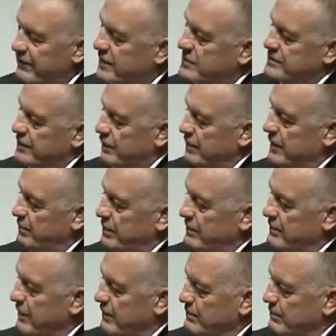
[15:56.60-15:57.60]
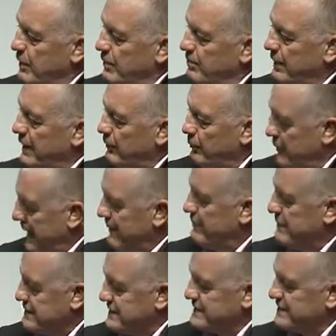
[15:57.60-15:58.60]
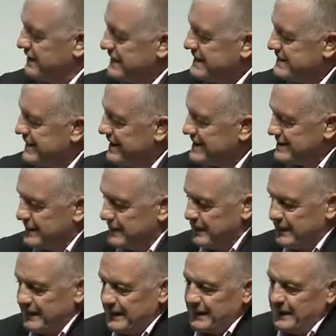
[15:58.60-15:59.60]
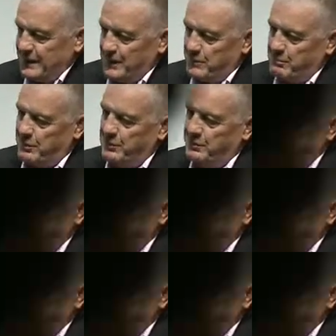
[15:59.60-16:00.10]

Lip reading: totally be mobile. Amazon's fantastic, but